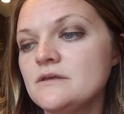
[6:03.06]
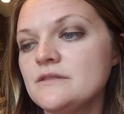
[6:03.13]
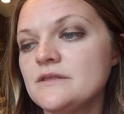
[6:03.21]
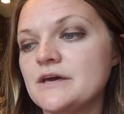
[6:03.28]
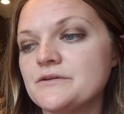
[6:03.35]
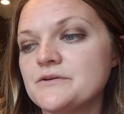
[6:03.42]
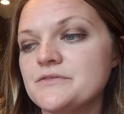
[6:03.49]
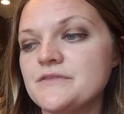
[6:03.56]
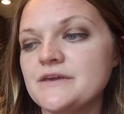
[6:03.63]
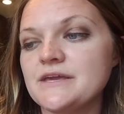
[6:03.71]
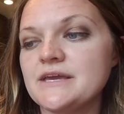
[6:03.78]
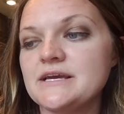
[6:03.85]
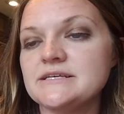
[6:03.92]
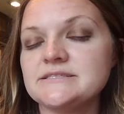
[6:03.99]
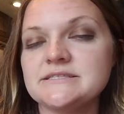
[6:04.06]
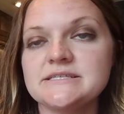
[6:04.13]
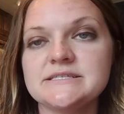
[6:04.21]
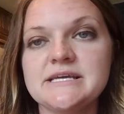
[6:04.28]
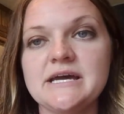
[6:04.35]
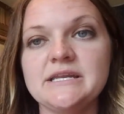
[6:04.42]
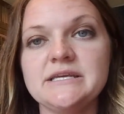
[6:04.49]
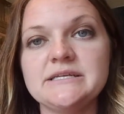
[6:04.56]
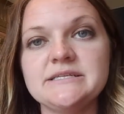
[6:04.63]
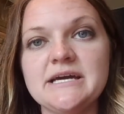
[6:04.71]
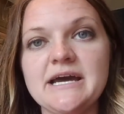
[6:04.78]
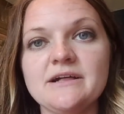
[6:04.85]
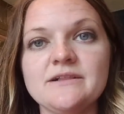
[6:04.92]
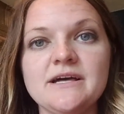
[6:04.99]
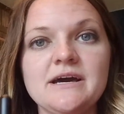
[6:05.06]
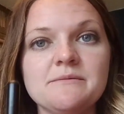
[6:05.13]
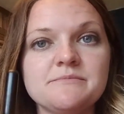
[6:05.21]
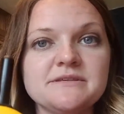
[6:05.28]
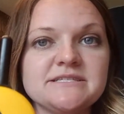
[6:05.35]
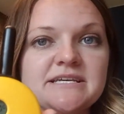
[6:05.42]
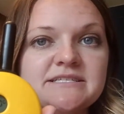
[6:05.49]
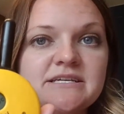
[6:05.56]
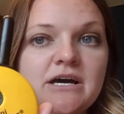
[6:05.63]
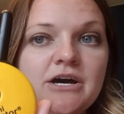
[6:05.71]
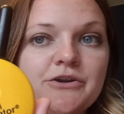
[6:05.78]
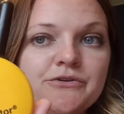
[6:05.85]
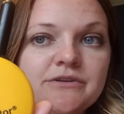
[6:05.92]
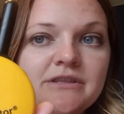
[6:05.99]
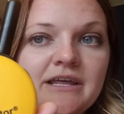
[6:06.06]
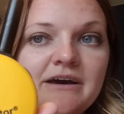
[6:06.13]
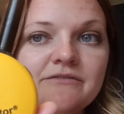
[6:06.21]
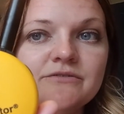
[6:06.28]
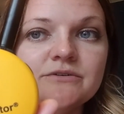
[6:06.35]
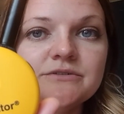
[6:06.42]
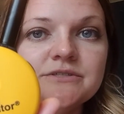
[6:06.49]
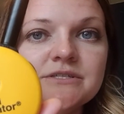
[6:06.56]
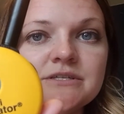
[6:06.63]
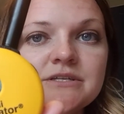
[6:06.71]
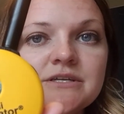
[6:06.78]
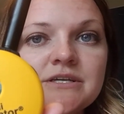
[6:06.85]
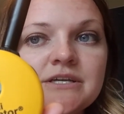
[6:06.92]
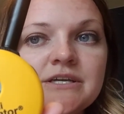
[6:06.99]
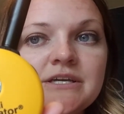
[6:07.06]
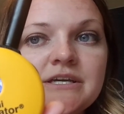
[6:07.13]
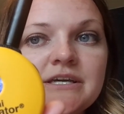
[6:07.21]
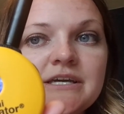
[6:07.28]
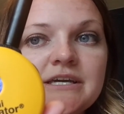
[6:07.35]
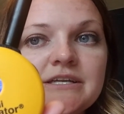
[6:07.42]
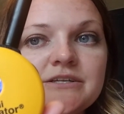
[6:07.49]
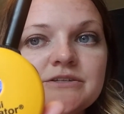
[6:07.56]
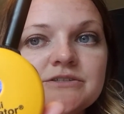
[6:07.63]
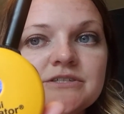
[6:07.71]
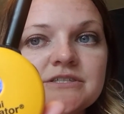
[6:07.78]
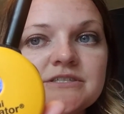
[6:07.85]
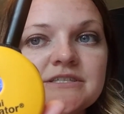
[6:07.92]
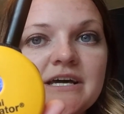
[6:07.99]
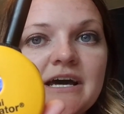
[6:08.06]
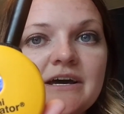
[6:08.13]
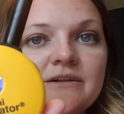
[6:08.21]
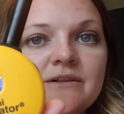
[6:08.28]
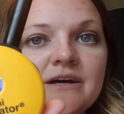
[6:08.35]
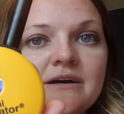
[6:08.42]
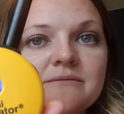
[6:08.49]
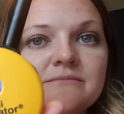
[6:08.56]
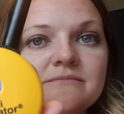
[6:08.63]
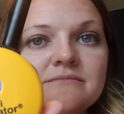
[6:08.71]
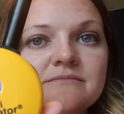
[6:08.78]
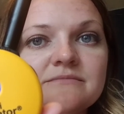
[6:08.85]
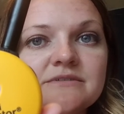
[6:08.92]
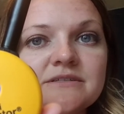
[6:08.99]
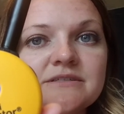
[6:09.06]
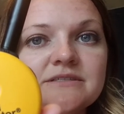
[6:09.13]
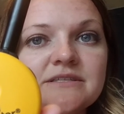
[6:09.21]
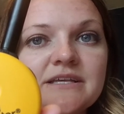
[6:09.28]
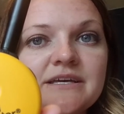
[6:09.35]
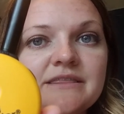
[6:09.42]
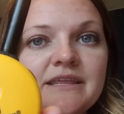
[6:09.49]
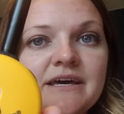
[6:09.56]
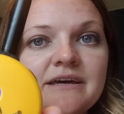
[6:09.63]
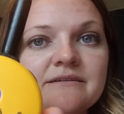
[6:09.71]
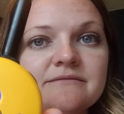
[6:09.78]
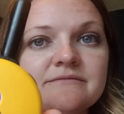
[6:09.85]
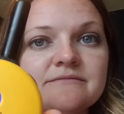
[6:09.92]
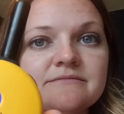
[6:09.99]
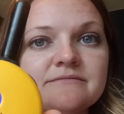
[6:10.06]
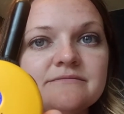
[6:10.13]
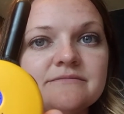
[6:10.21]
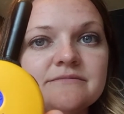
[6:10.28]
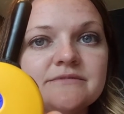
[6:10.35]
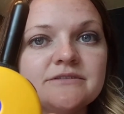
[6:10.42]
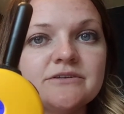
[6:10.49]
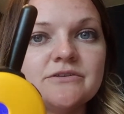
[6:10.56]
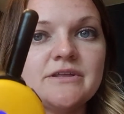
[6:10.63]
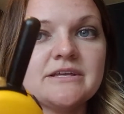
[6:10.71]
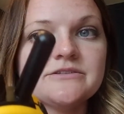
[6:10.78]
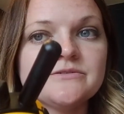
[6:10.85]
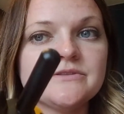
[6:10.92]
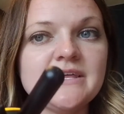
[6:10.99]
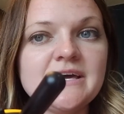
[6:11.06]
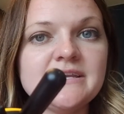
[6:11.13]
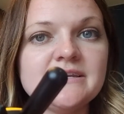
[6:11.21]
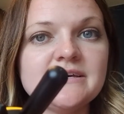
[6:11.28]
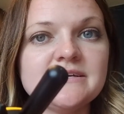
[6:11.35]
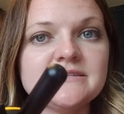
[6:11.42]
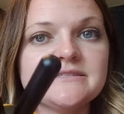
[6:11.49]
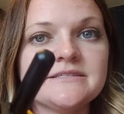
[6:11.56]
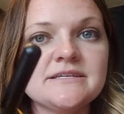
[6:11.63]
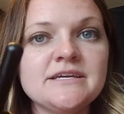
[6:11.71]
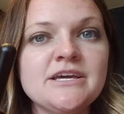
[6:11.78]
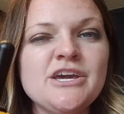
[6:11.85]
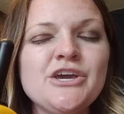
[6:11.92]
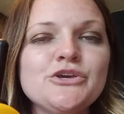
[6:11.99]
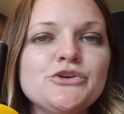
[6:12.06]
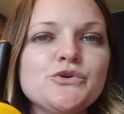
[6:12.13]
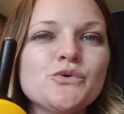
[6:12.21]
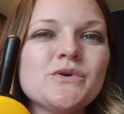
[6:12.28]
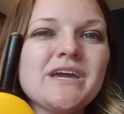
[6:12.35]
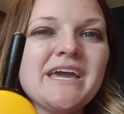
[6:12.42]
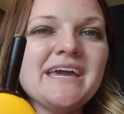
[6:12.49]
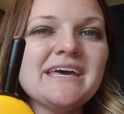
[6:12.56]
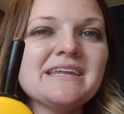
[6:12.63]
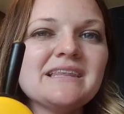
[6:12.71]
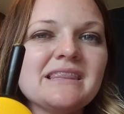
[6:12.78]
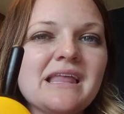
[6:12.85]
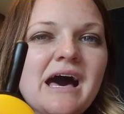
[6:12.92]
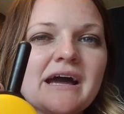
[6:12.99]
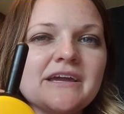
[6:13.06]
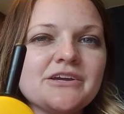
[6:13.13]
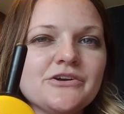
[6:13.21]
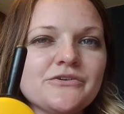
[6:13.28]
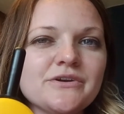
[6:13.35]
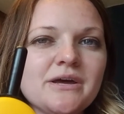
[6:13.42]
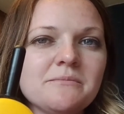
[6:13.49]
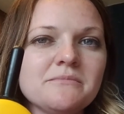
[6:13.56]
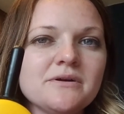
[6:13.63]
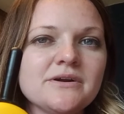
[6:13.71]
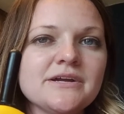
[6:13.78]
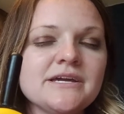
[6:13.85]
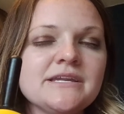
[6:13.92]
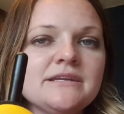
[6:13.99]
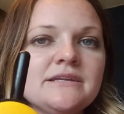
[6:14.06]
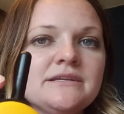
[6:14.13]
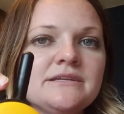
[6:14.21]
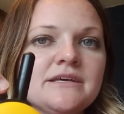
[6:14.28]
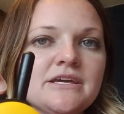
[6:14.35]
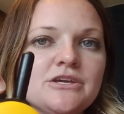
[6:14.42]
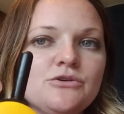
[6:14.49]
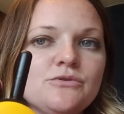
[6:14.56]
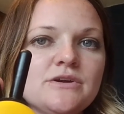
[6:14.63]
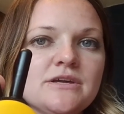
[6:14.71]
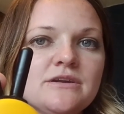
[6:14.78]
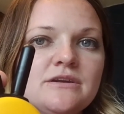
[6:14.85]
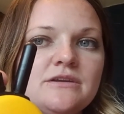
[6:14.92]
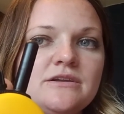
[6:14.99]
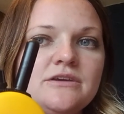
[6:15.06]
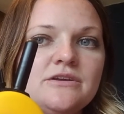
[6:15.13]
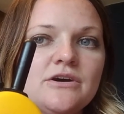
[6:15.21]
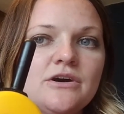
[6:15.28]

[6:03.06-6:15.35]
The other thing is how do you dial up? This has 100 levels, and you just dial up just like that. So that's what that does. You can lock your number in, like you can